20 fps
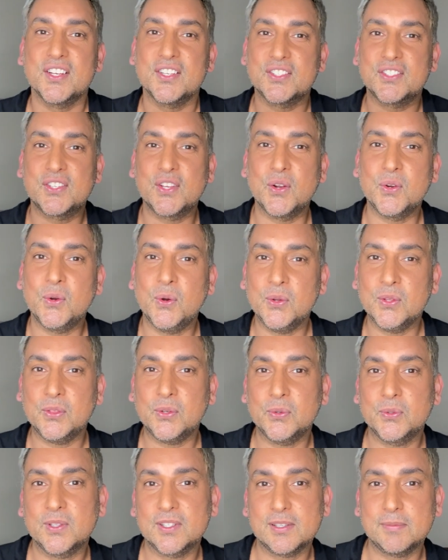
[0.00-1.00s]
So going
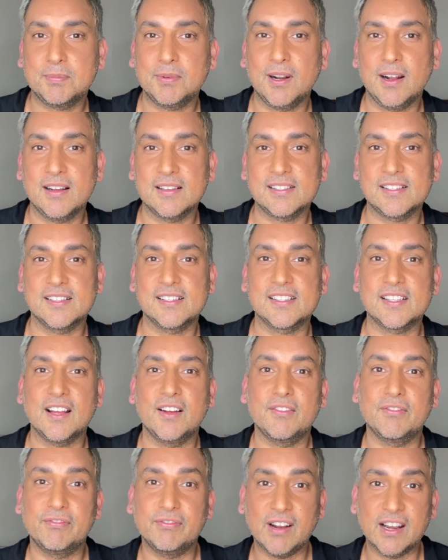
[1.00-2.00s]
through this process of